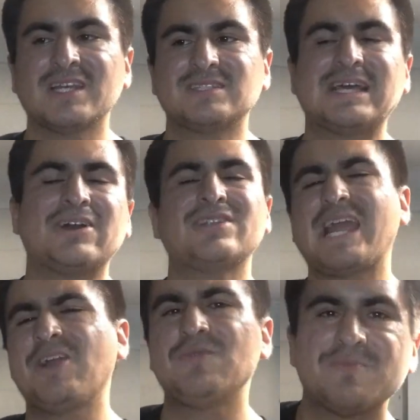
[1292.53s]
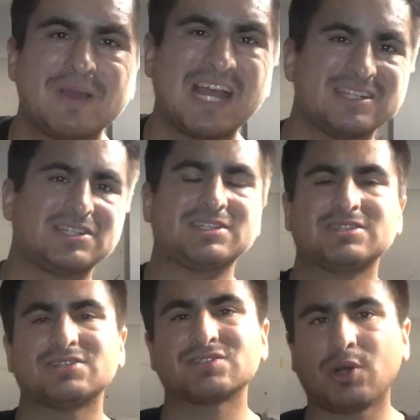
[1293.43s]
Now in every palette,
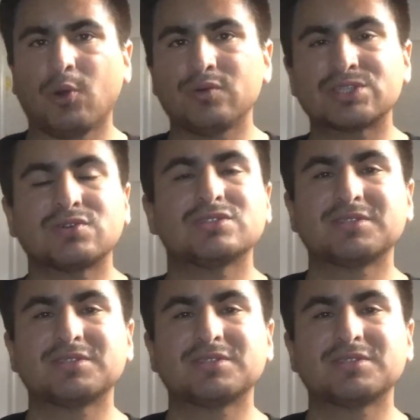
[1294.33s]
there's always going